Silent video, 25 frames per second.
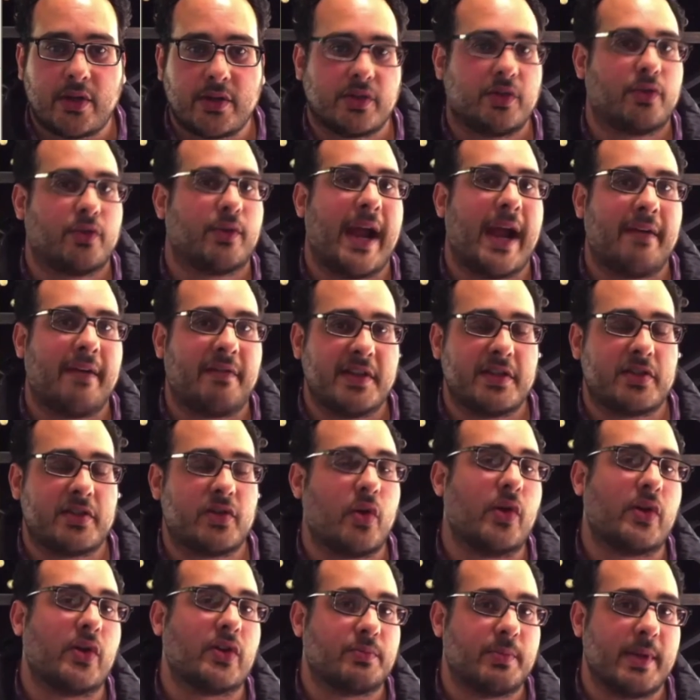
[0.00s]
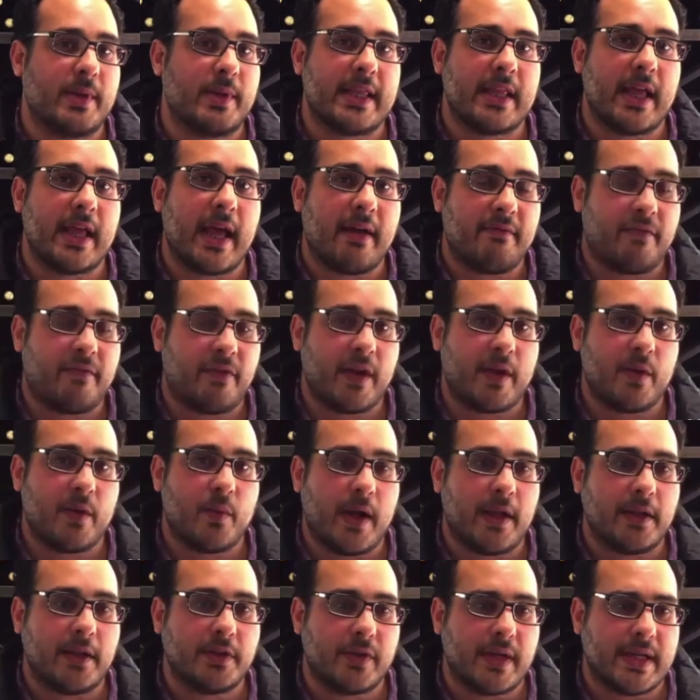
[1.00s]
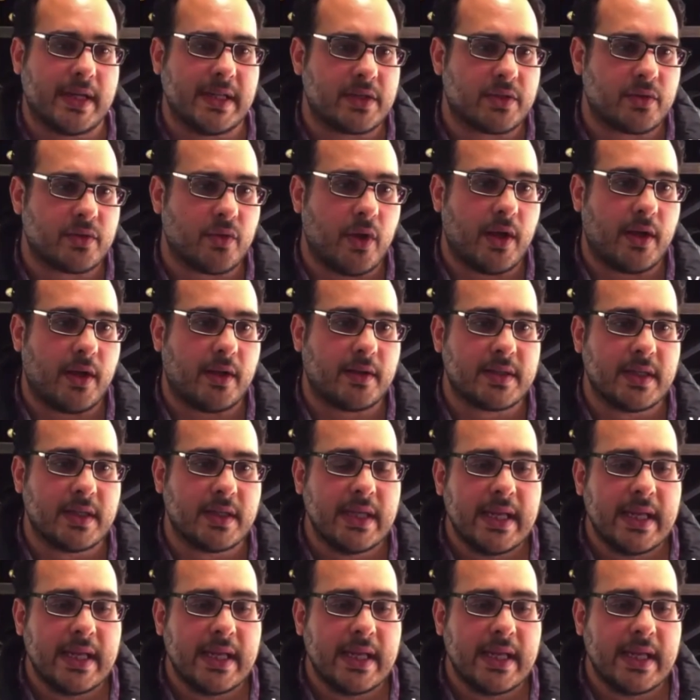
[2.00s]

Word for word: gravelly soils being that very well drained soils.